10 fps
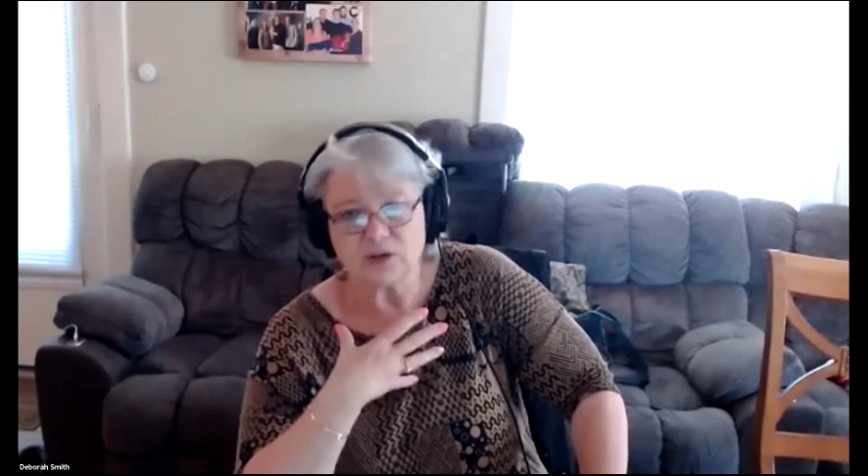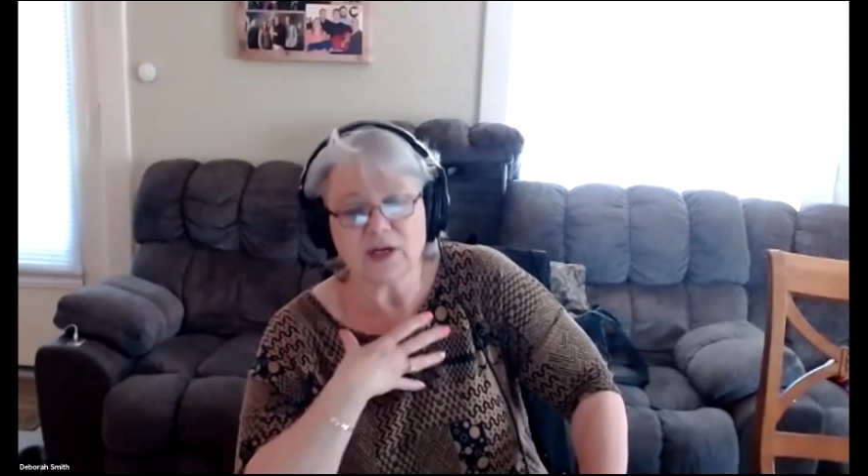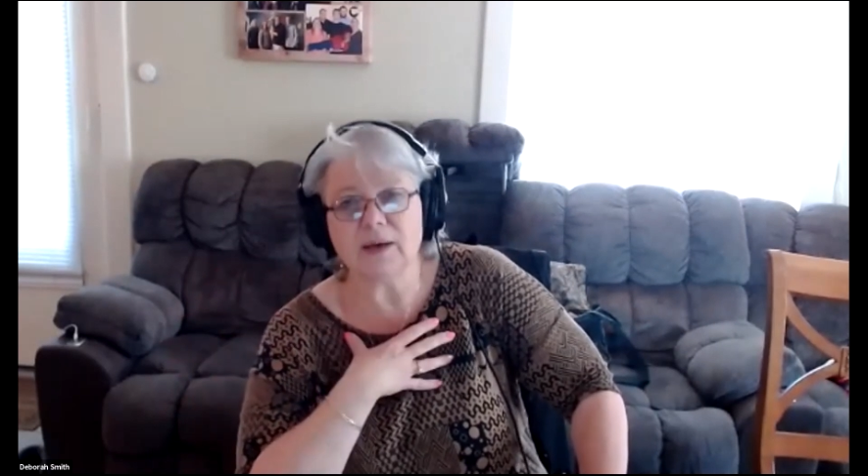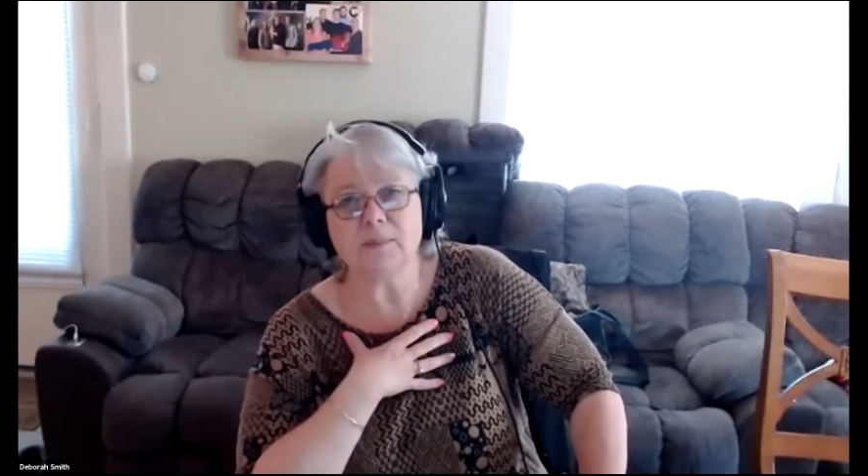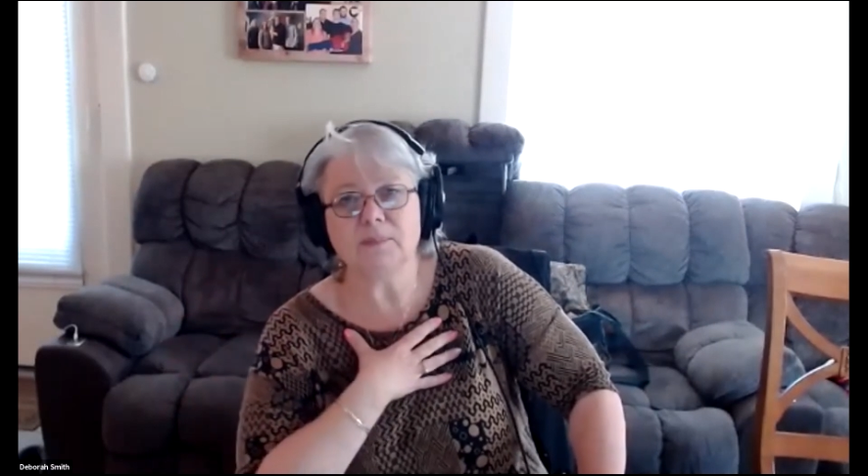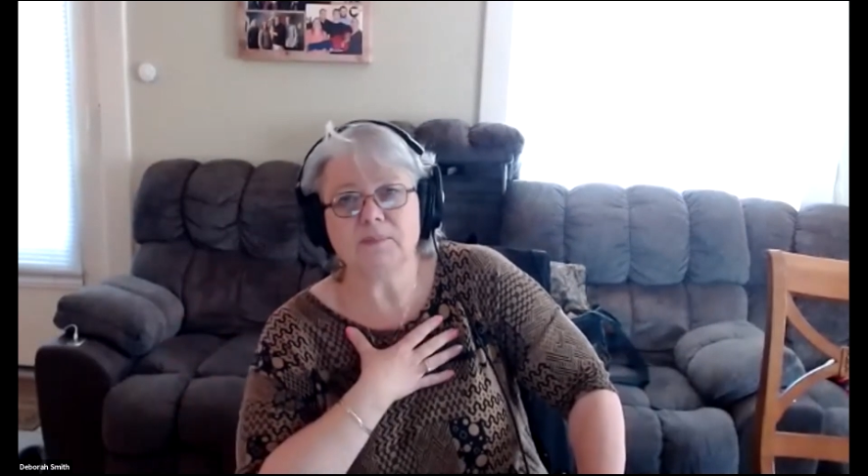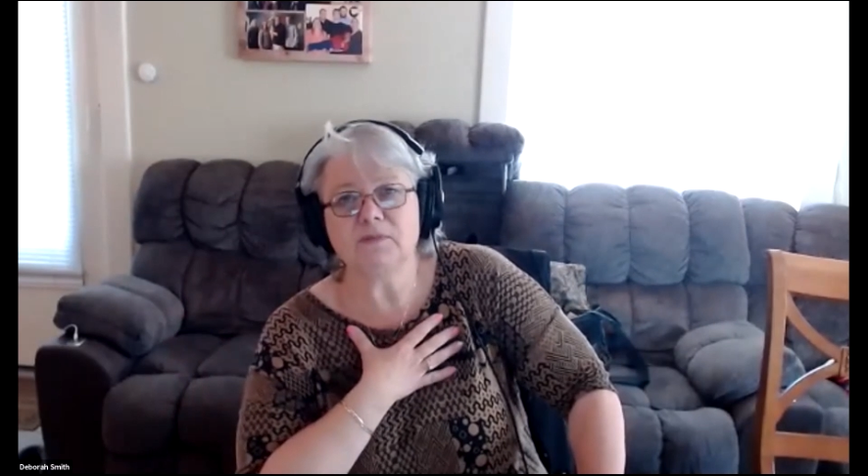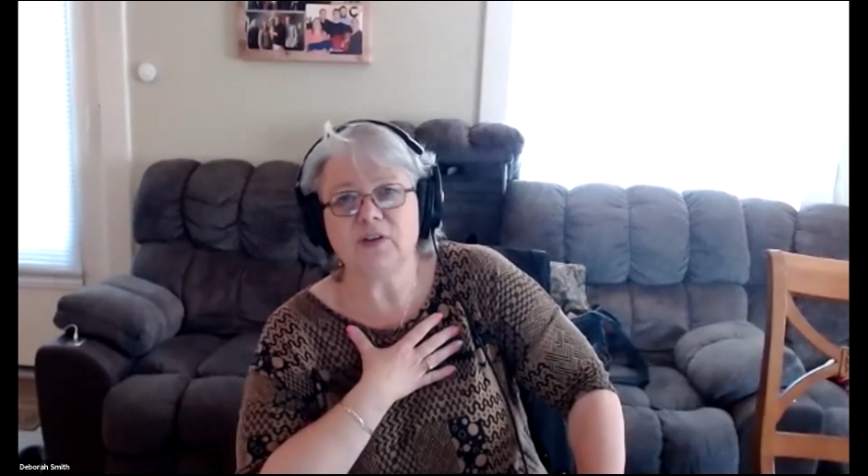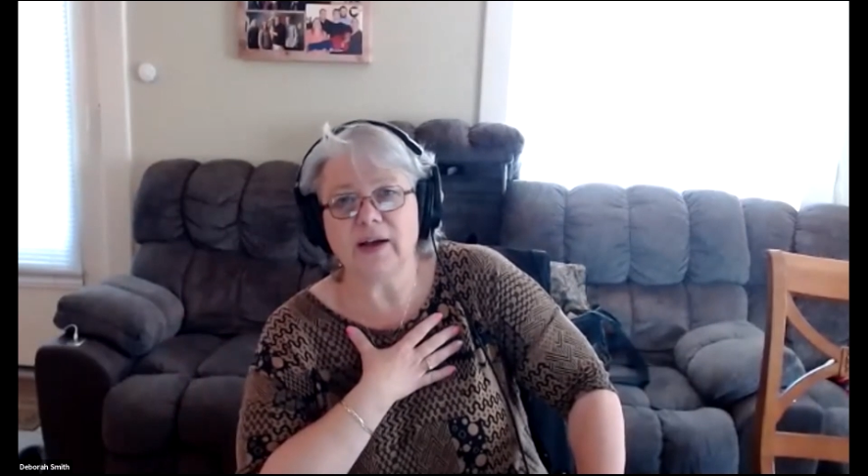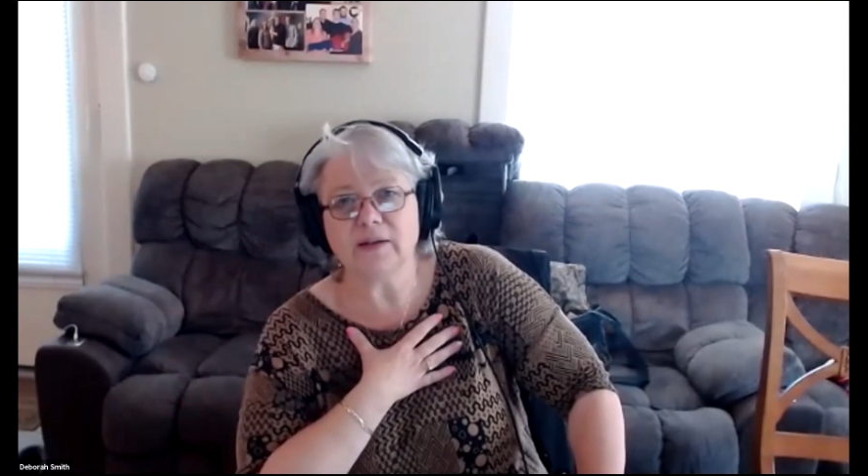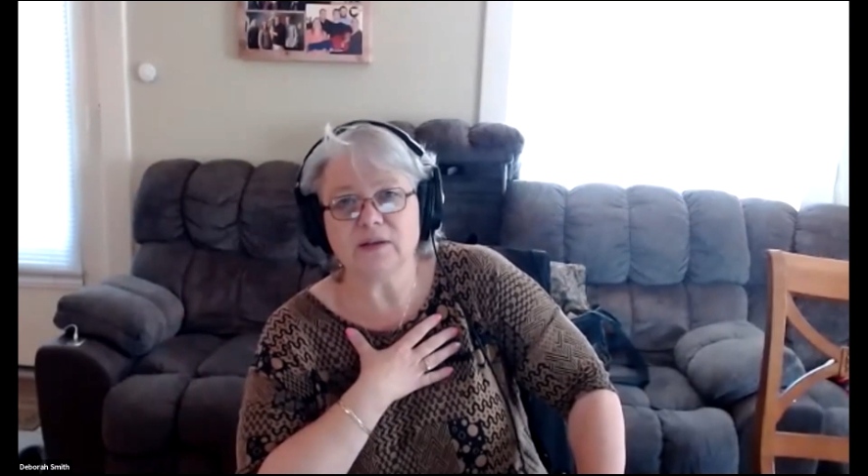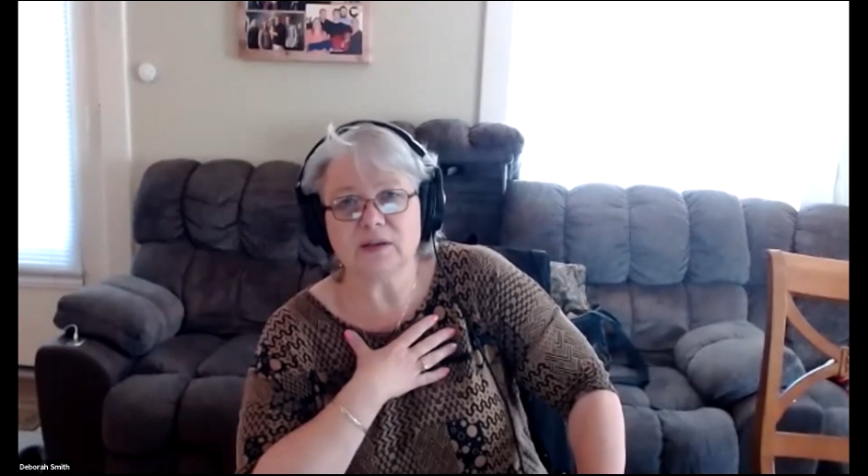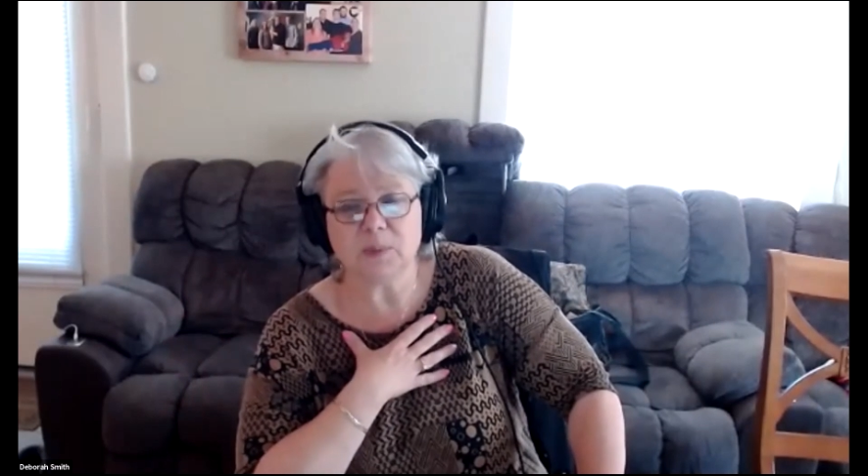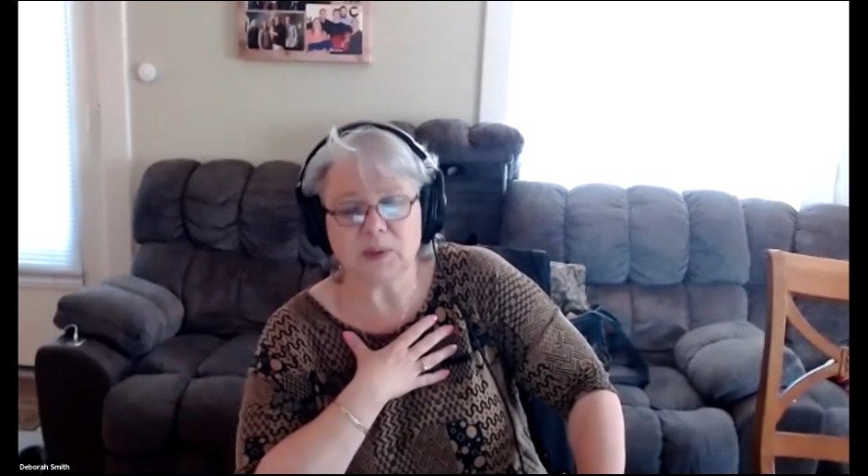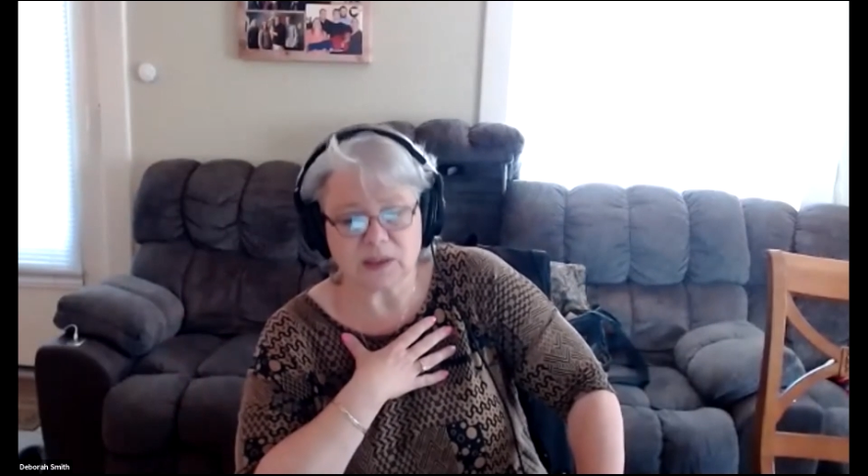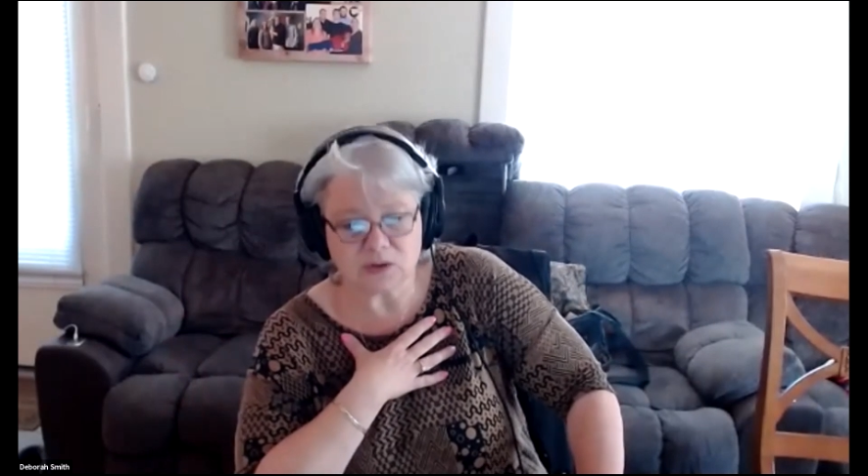Deb finds to be